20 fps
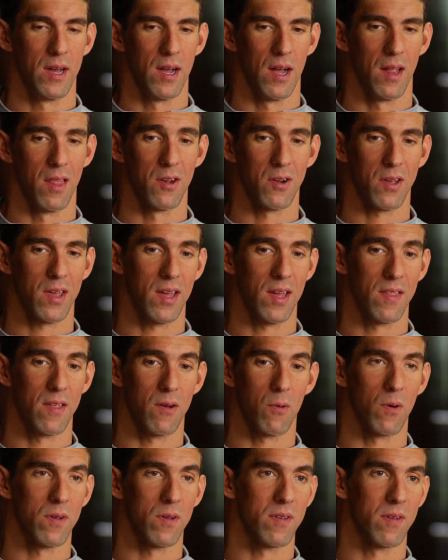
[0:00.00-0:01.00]
a little kid that
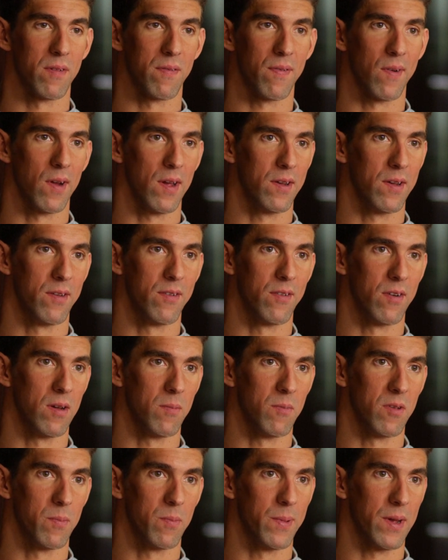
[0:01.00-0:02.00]
wasn't afraid to dream
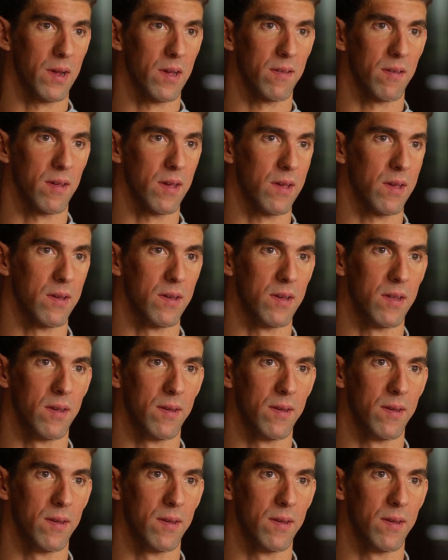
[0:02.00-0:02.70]
as big as I could.